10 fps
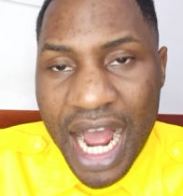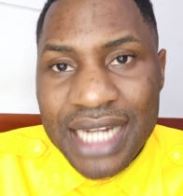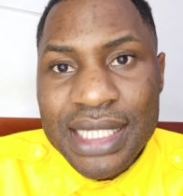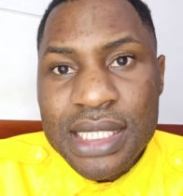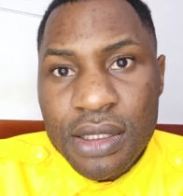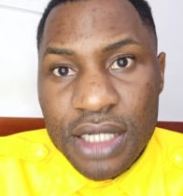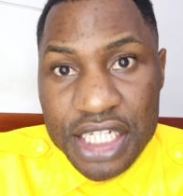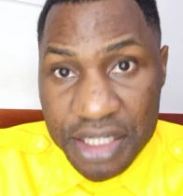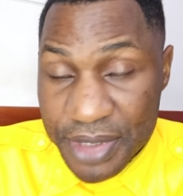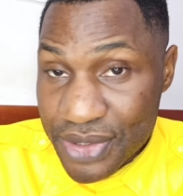and this
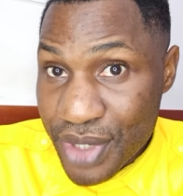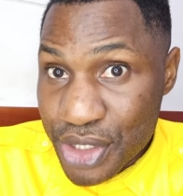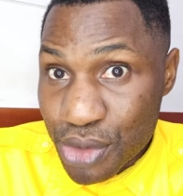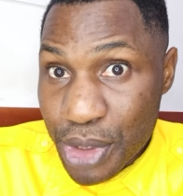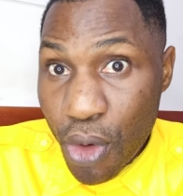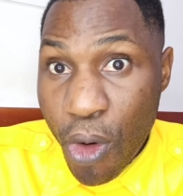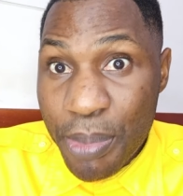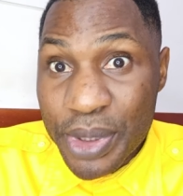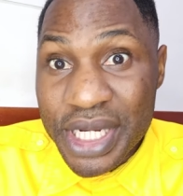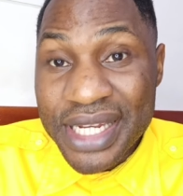scholarship is going to be
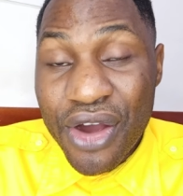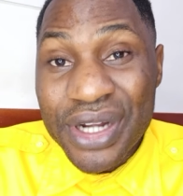opening